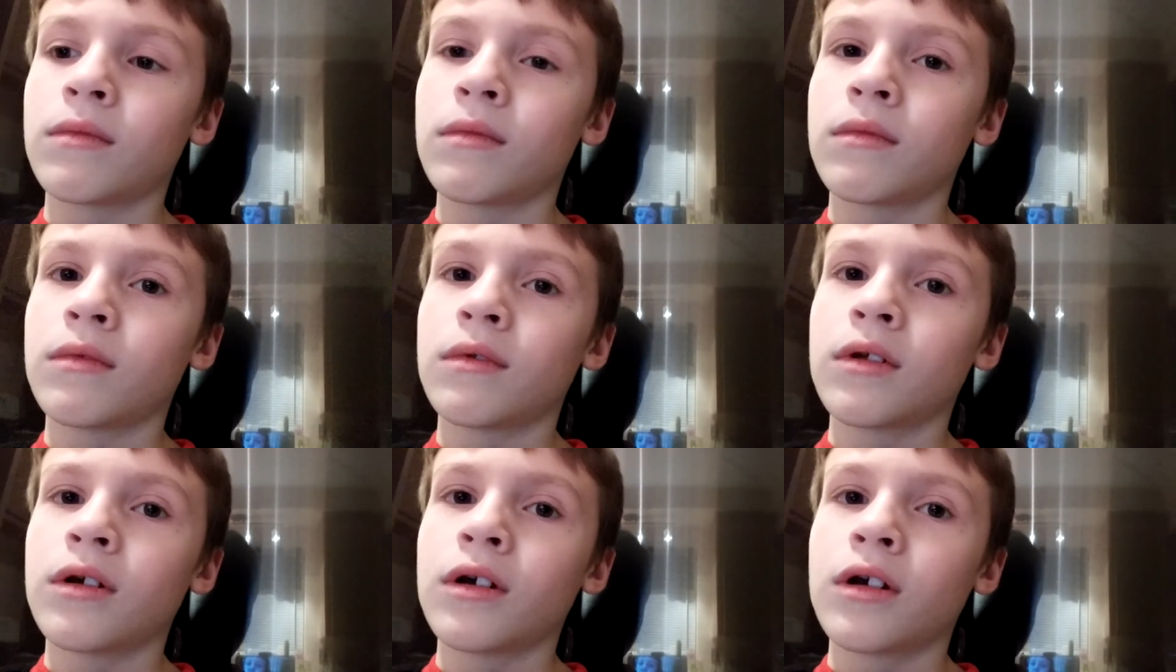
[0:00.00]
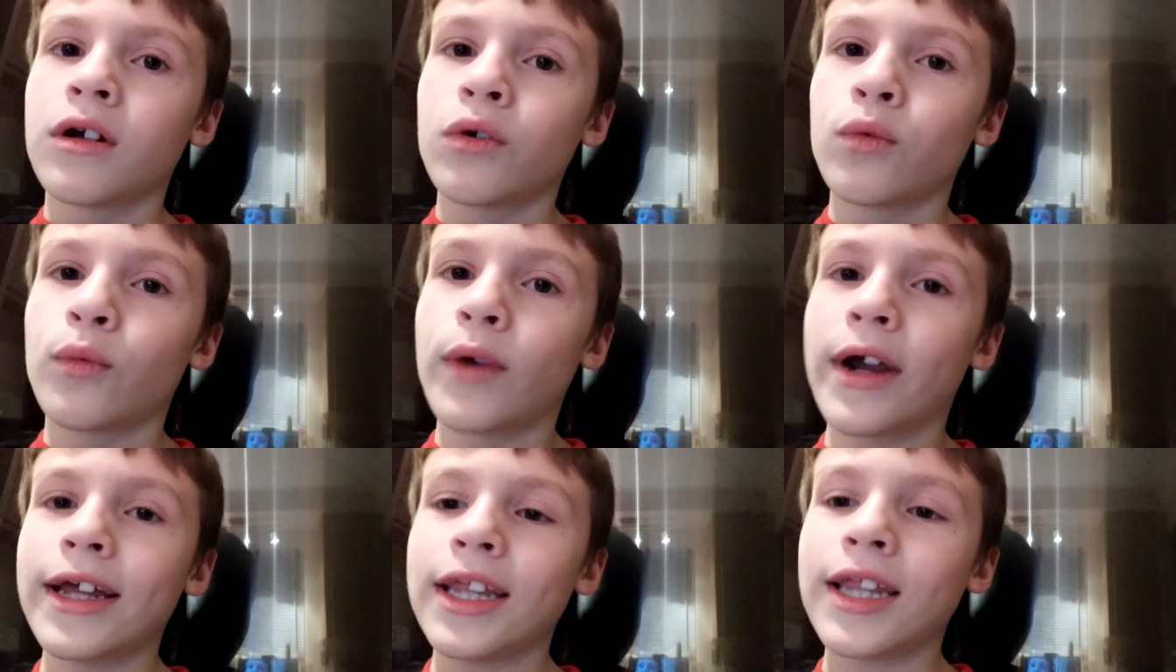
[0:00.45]
Right in the
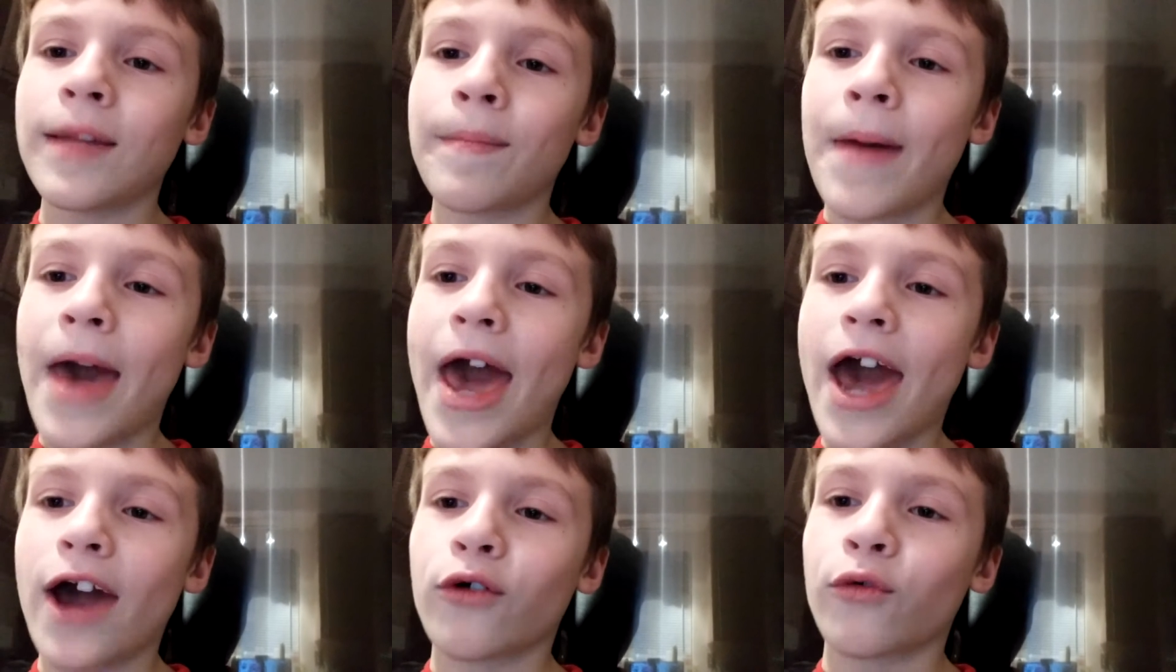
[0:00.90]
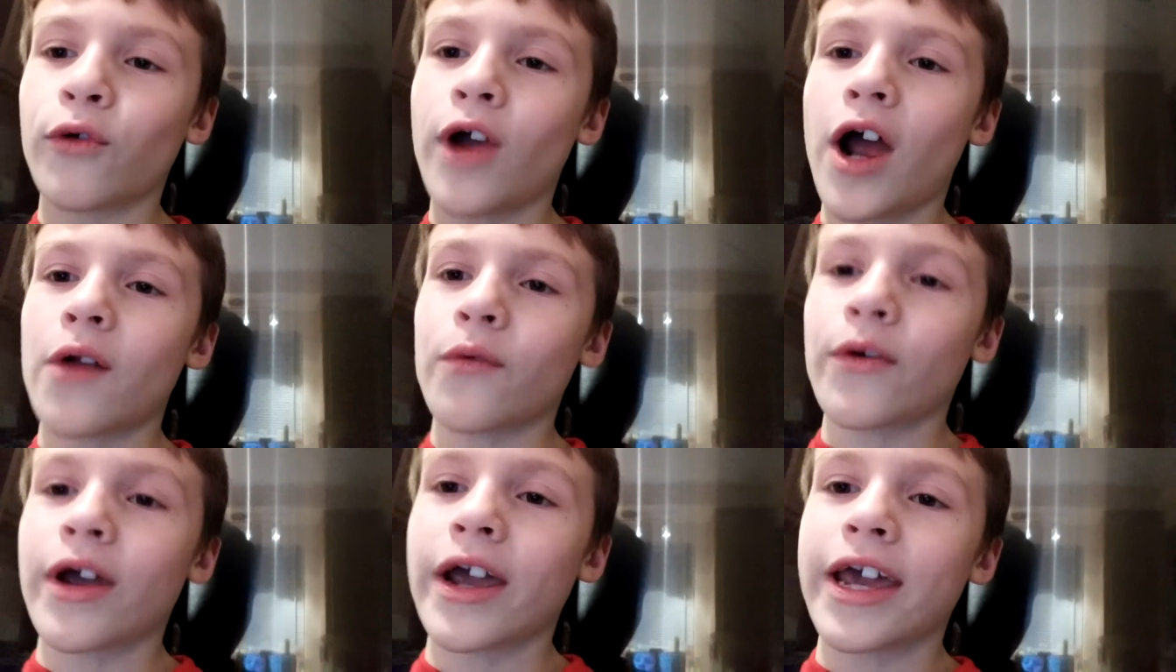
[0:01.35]
background right
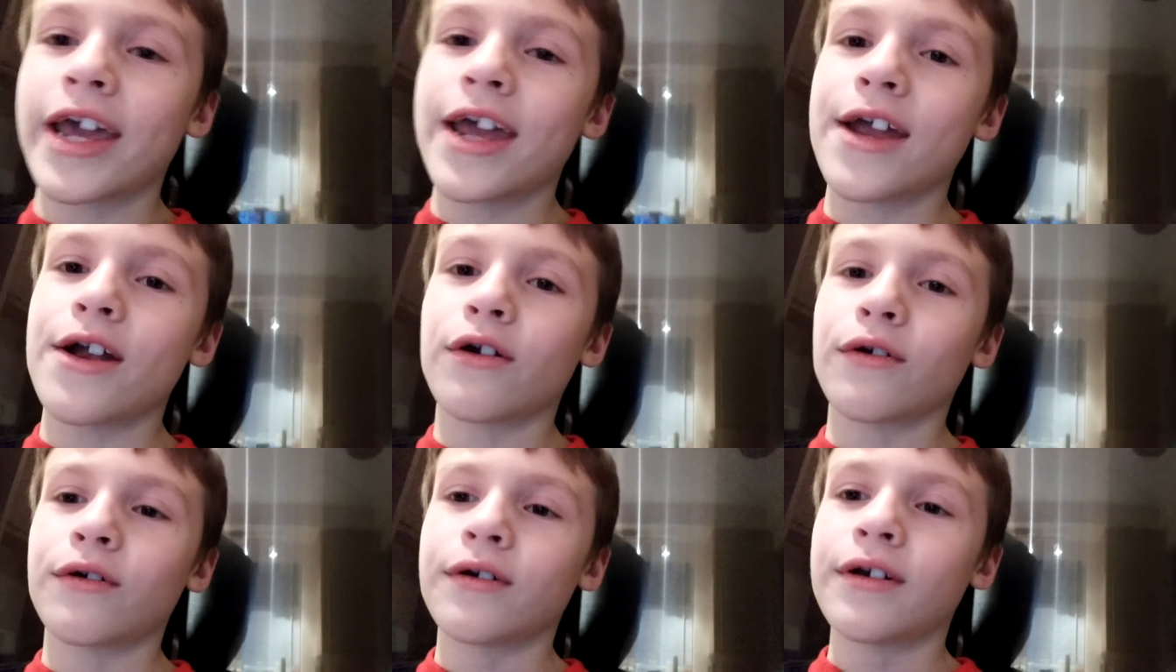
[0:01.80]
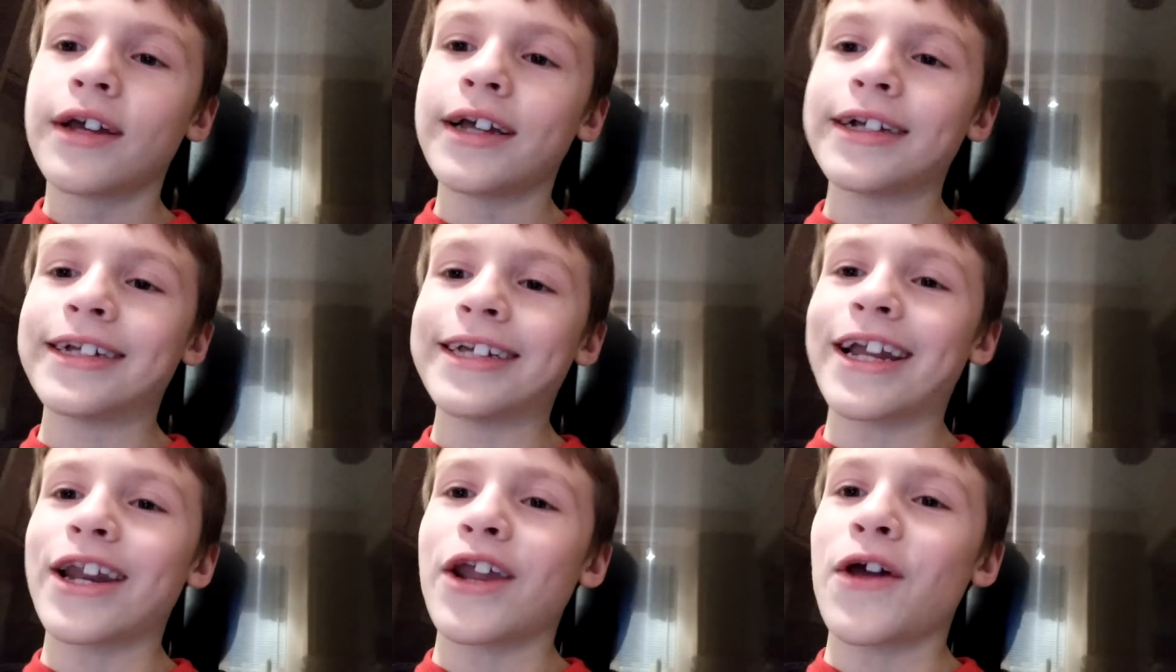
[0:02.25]
here is a new
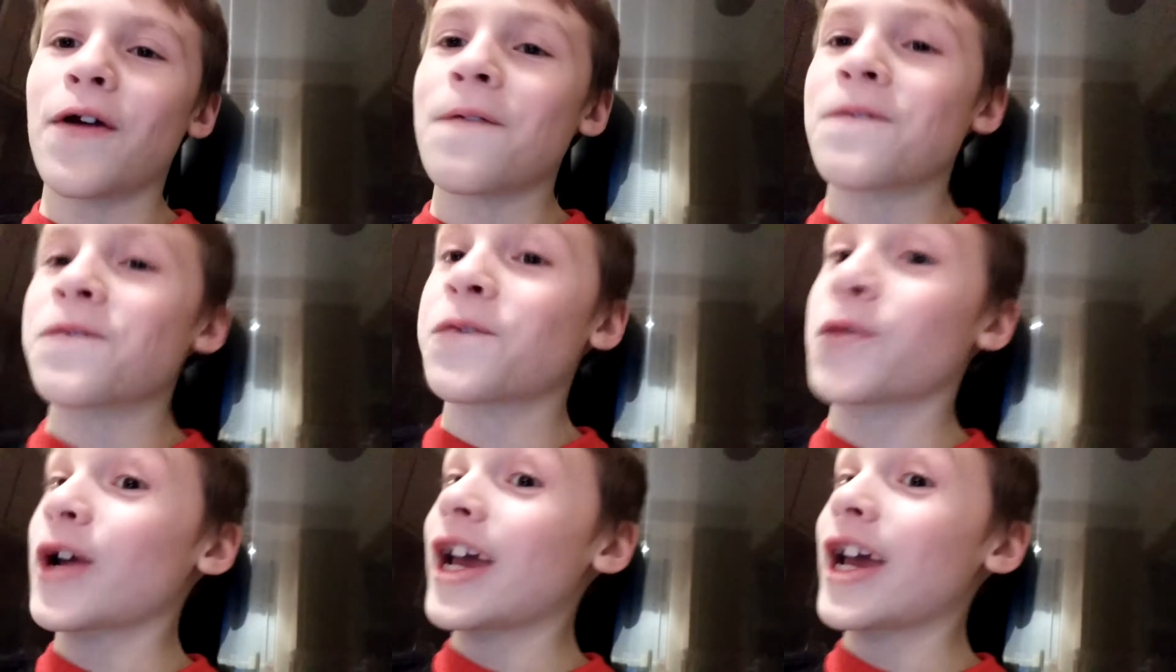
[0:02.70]
fridge.